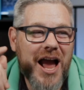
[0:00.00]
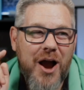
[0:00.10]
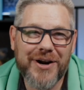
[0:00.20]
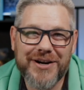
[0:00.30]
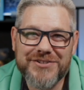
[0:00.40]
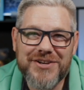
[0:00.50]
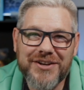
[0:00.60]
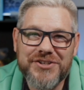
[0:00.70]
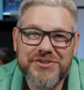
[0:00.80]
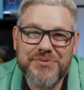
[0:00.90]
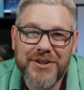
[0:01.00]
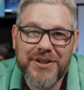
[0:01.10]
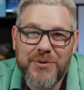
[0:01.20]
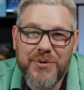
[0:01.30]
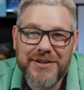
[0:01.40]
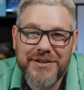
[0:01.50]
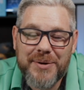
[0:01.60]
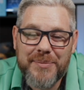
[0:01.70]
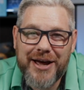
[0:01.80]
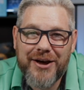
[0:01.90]
I wanted to talk just really quickly
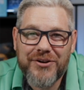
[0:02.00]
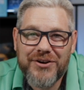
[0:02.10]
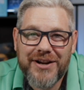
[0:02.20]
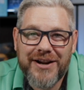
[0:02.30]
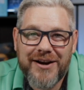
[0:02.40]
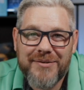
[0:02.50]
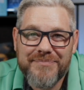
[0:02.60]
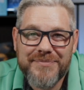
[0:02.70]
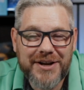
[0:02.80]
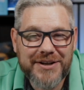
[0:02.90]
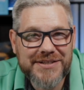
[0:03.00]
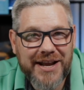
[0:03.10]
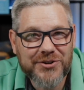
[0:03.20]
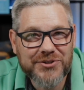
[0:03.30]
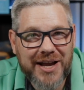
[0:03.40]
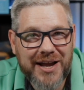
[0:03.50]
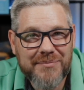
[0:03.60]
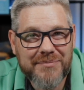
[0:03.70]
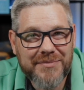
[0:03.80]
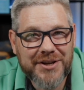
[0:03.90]
about a cycle
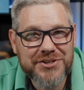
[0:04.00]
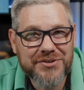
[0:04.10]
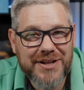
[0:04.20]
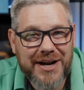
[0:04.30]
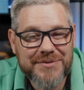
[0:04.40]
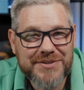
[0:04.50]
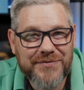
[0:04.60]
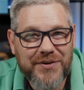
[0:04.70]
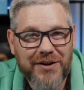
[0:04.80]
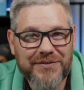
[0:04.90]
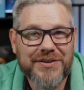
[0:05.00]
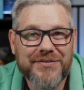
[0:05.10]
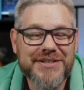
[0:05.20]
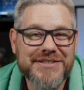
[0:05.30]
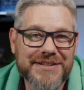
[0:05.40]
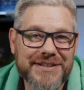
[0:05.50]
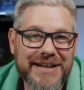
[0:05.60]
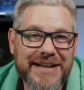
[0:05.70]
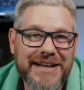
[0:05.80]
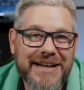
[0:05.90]
time issue that I was involved in
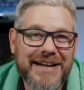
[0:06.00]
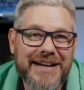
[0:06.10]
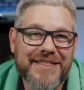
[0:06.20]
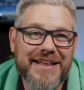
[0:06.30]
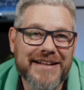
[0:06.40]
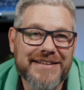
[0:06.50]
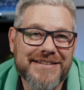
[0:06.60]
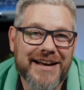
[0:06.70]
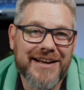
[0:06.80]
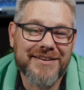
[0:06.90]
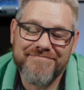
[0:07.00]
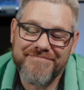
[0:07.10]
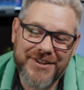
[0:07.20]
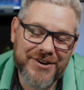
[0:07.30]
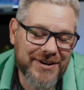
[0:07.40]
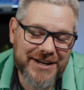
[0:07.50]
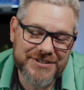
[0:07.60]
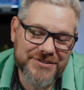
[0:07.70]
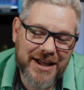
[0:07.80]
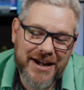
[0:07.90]
recently that, I
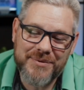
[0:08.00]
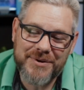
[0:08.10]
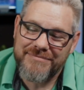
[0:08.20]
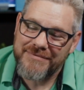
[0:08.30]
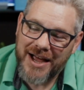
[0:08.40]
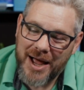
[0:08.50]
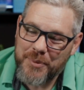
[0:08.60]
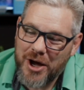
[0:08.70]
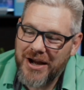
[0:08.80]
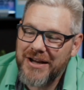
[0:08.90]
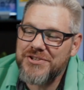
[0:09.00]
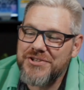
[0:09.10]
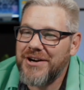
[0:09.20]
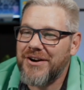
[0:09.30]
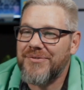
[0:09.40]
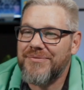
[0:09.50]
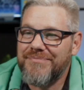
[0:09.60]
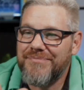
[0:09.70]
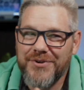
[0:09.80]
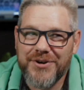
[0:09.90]
just thought I would hop on and share
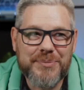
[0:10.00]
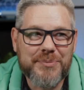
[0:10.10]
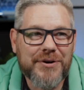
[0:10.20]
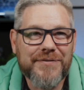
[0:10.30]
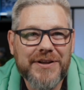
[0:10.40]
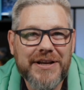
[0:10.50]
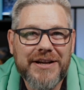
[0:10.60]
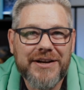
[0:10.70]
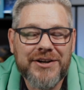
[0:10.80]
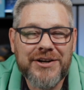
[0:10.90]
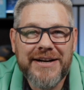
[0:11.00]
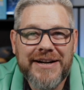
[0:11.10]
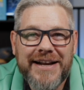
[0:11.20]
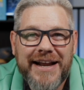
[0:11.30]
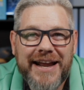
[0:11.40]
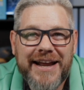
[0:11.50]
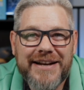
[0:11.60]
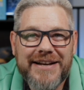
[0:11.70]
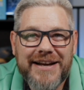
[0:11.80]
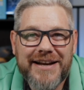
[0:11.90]
really briefly here.
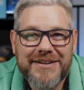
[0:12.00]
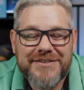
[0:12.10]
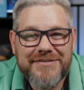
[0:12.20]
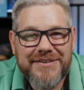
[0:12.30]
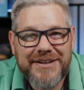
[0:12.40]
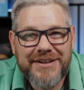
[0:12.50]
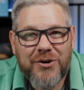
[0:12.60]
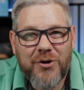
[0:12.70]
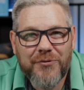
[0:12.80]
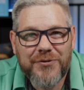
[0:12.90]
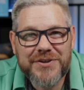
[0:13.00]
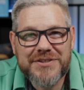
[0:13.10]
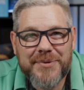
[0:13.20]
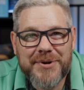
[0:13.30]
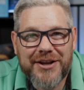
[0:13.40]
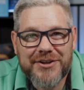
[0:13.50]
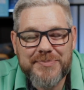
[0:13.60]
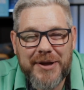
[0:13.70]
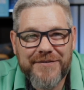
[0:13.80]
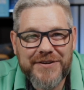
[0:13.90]
And, hopefully somebody else
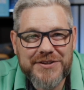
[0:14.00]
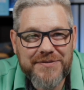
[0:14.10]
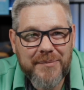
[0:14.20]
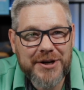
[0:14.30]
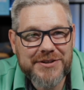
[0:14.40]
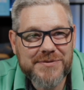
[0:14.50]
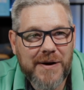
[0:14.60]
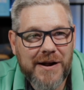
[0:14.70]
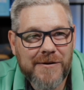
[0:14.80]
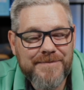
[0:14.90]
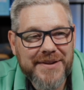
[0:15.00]
benefits from it as well.